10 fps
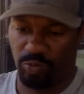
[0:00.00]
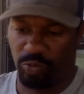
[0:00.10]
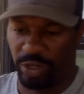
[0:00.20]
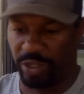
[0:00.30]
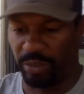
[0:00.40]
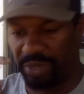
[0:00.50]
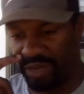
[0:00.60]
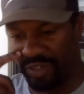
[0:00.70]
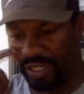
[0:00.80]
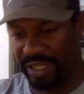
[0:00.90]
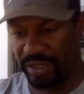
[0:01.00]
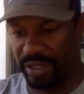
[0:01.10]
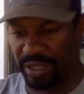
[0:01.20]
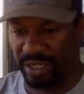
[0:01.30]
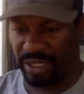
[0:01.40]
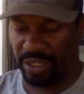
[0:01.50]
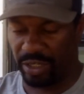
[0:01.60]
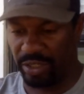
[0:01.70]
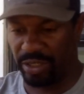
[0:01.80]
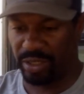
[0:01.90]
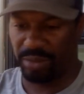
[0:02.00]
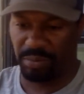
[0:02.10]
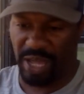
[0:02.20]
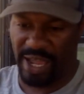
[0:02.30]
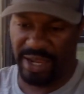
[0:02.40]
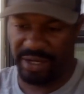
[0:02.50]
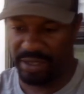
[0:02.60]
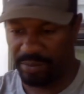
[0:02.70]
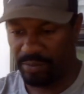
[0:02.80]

with a little bit of a leader and then the hook behind it,